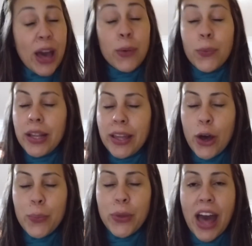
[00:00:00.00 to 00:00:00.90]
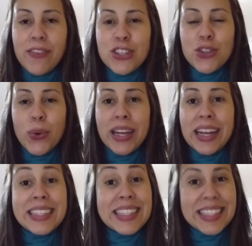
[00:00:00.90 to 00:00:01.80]
I really hope you have enjoyed
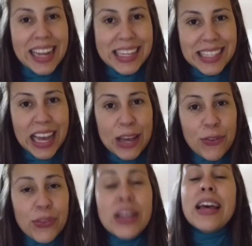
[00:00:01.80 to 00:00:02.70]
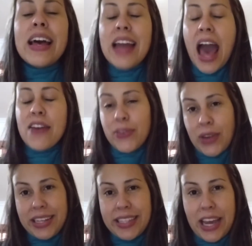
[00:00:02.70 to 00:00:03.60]
it. Stay safe and have a
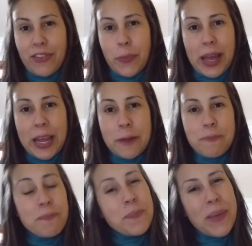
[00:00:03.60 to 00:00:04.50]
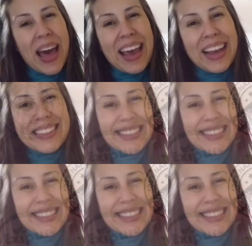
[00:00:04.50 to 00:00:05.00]
great day, everybody. Bye.